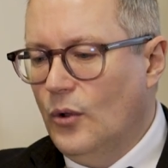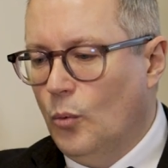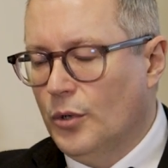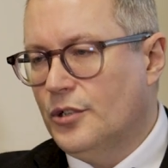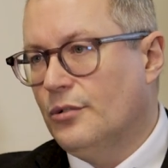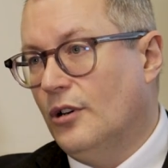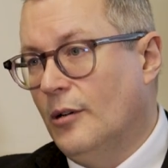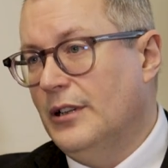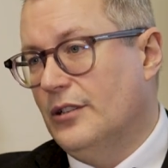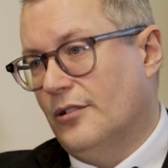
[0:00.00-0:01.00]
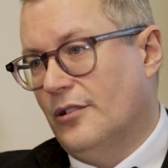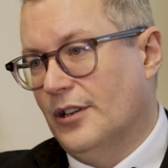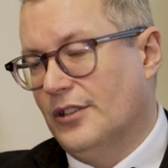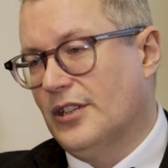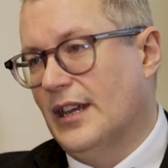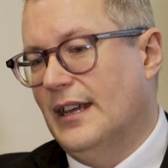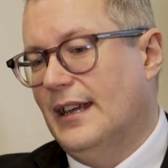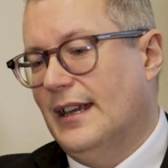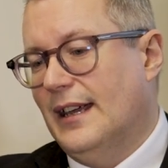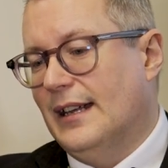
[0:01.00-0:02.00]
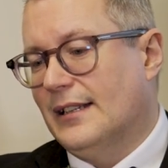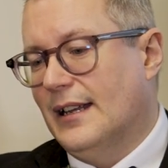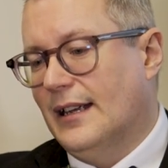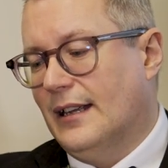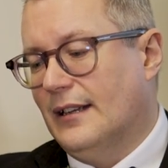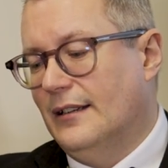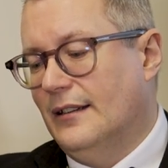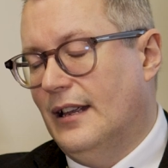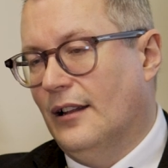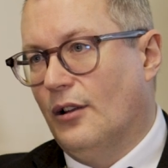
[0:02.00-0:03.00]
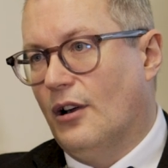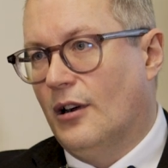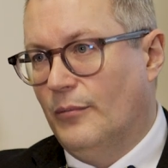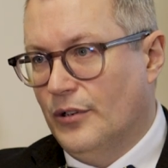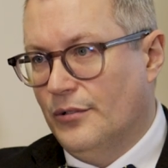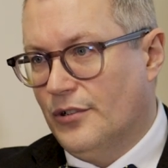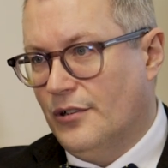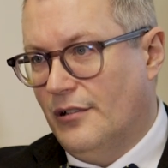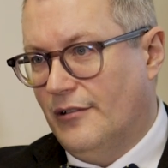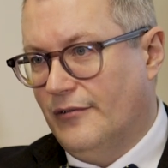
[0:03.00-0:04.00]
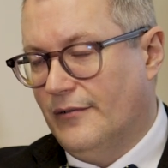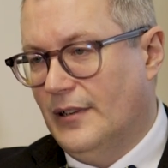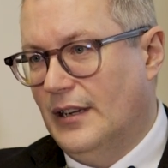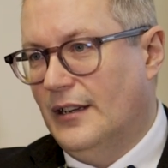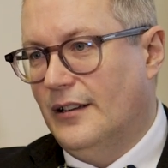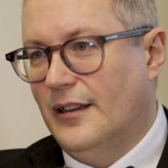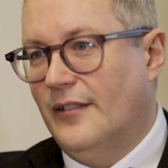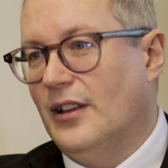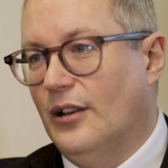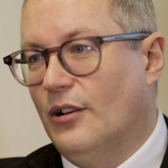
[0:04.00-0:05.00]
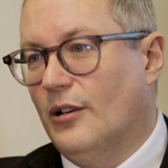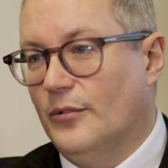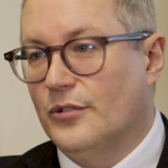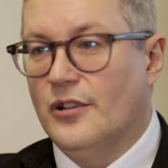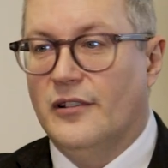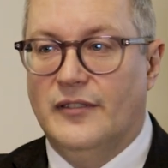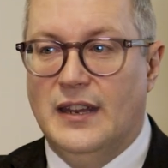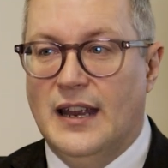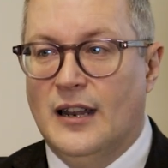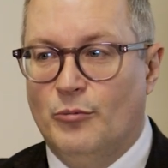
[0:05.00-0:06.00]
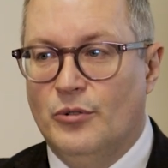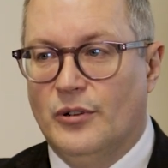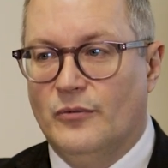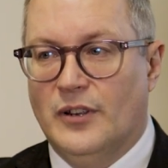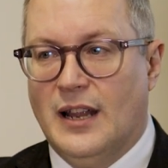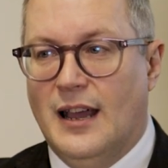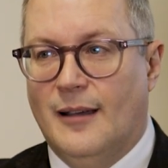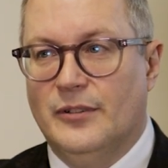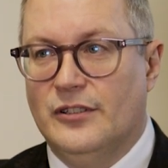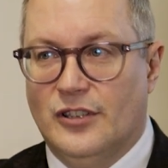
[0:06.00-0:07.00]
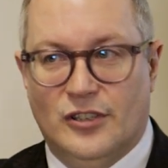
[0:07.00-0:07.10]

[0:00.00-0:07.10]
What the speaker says: What trauma does, it's like the alarm goes off. Now, if the alarm goes off in the airport, what happens?